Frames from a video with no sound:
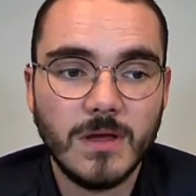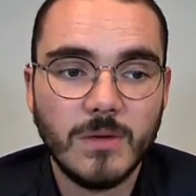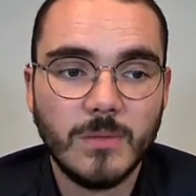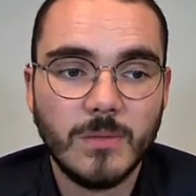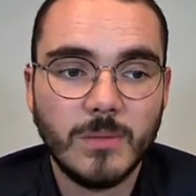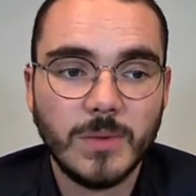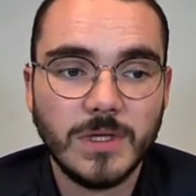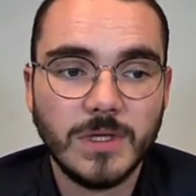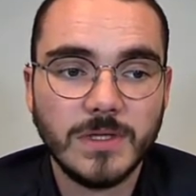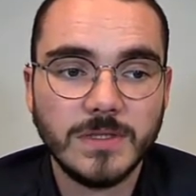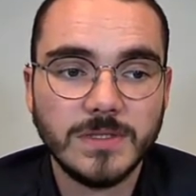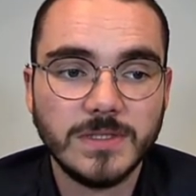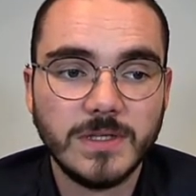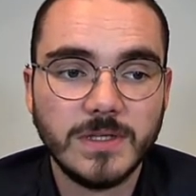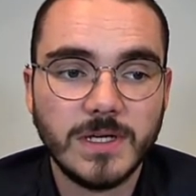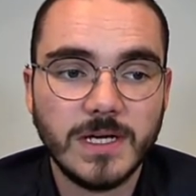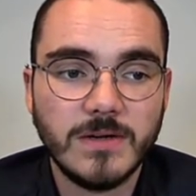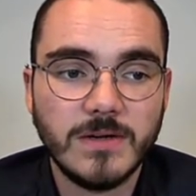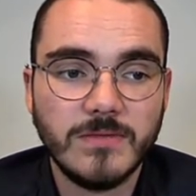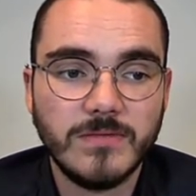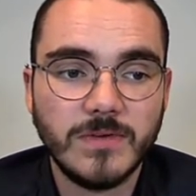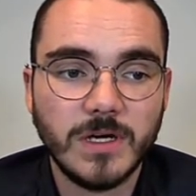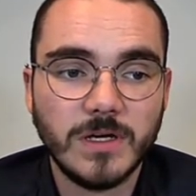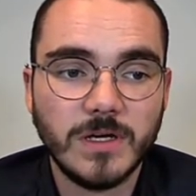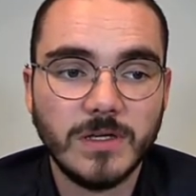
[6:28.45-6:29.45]
We also
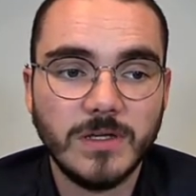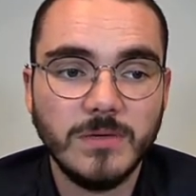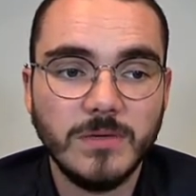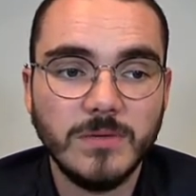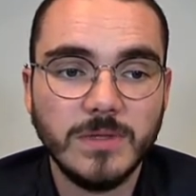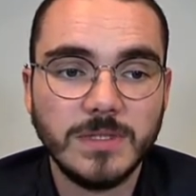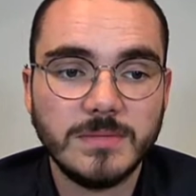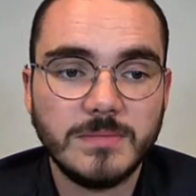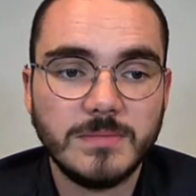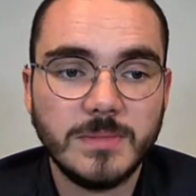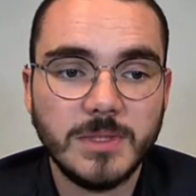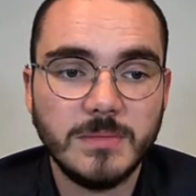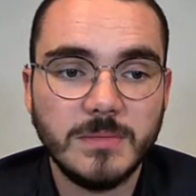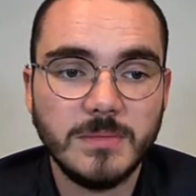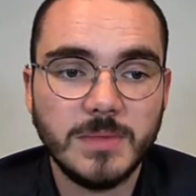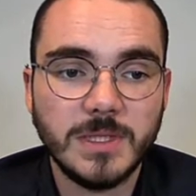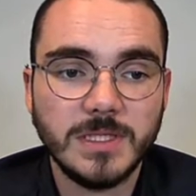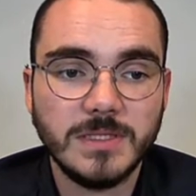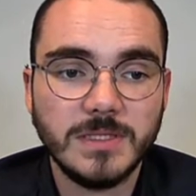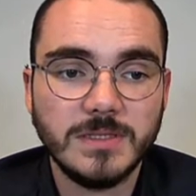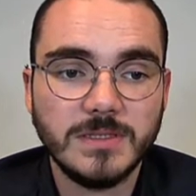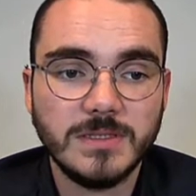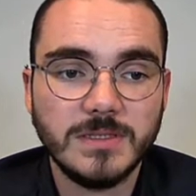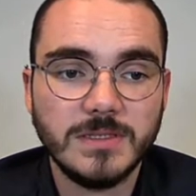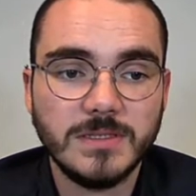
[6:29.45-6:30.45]
have our USB
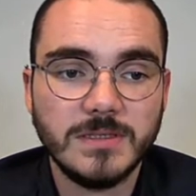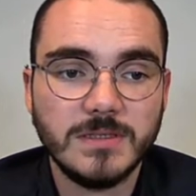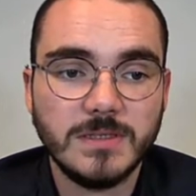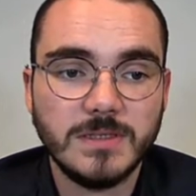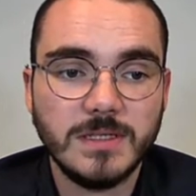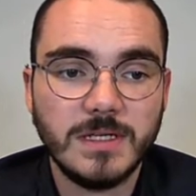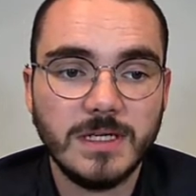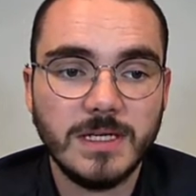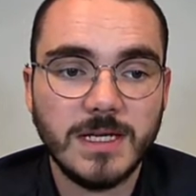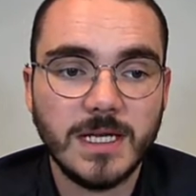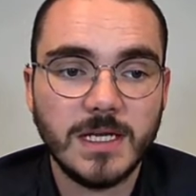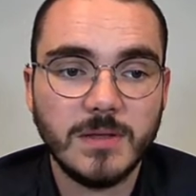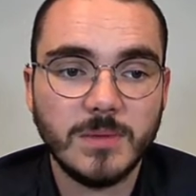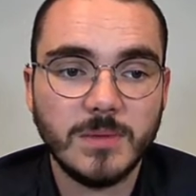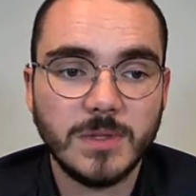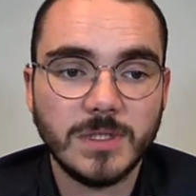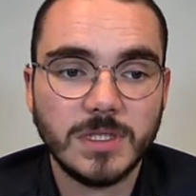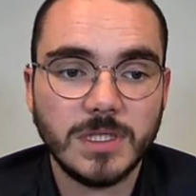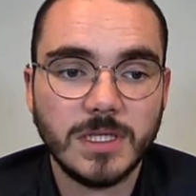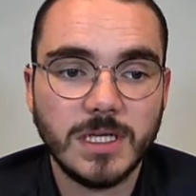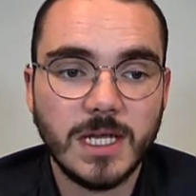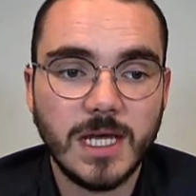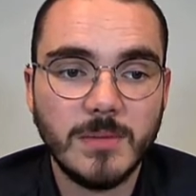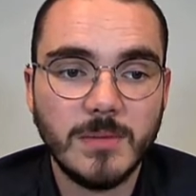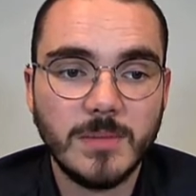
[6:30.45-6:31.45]
pins enabled
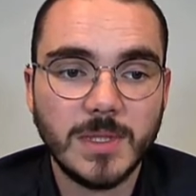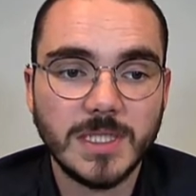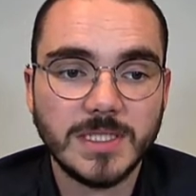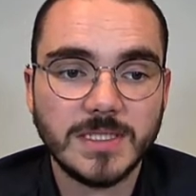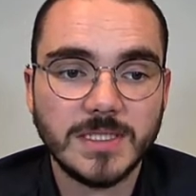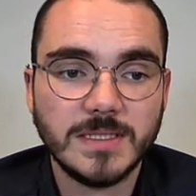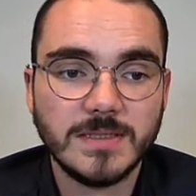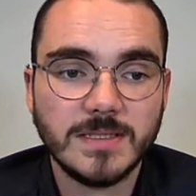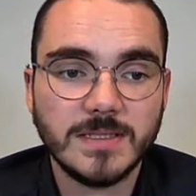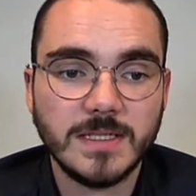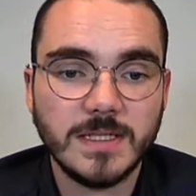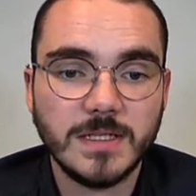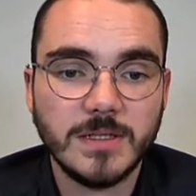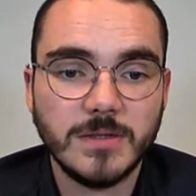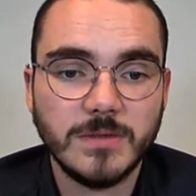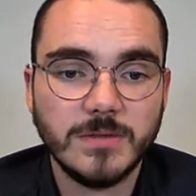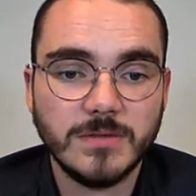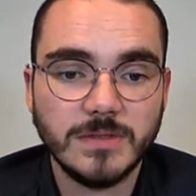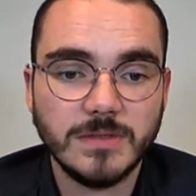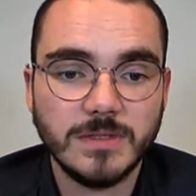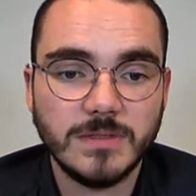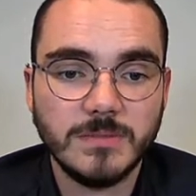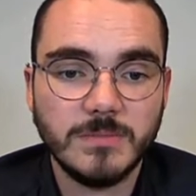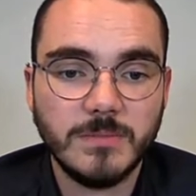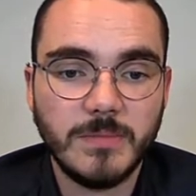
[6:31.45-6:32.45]
on MSS
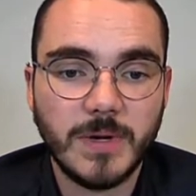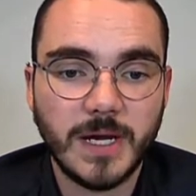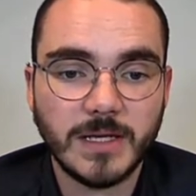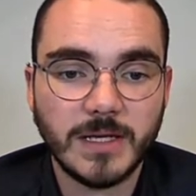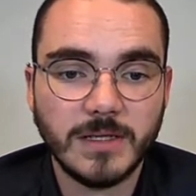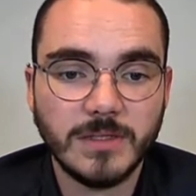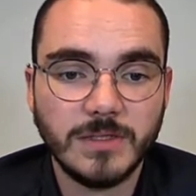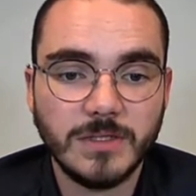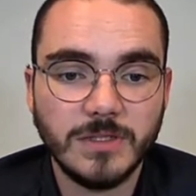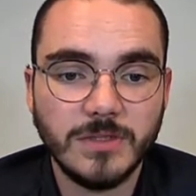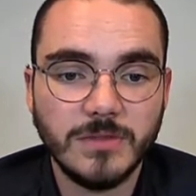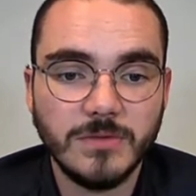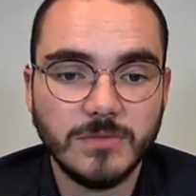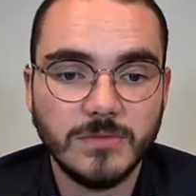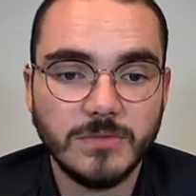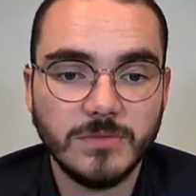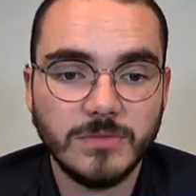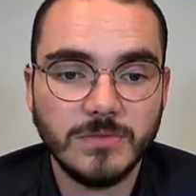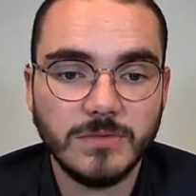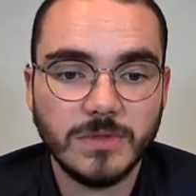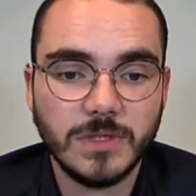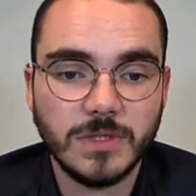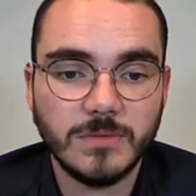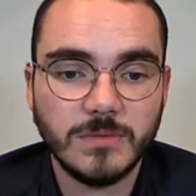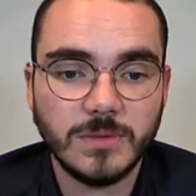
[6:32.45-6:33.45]
IOs bank 2,
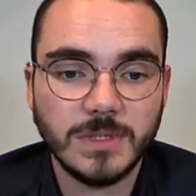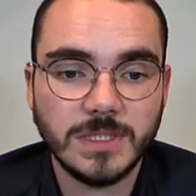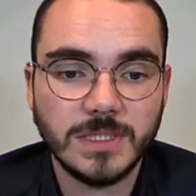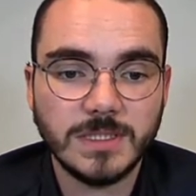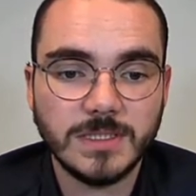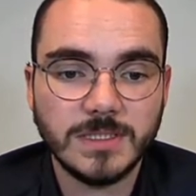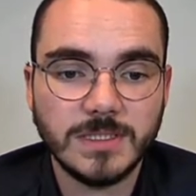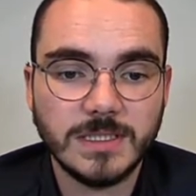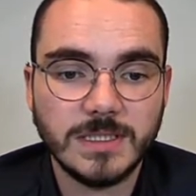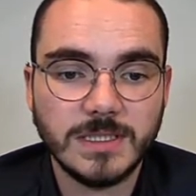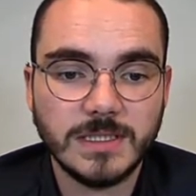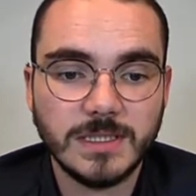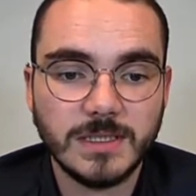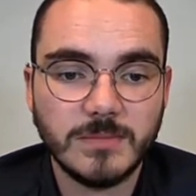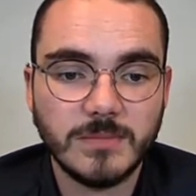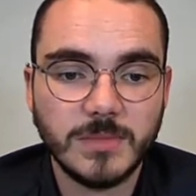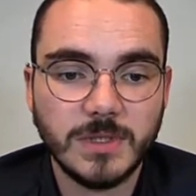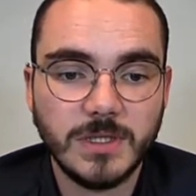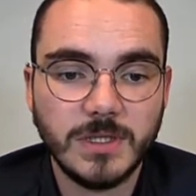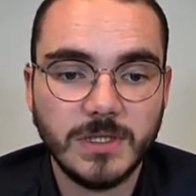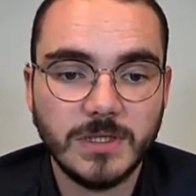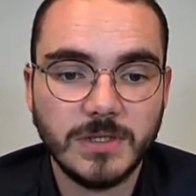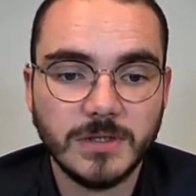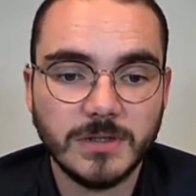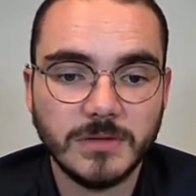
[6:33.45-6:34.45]
and we can see them
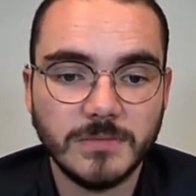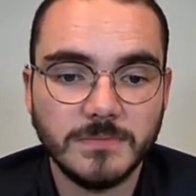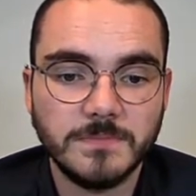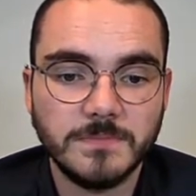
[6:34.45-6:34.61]
here.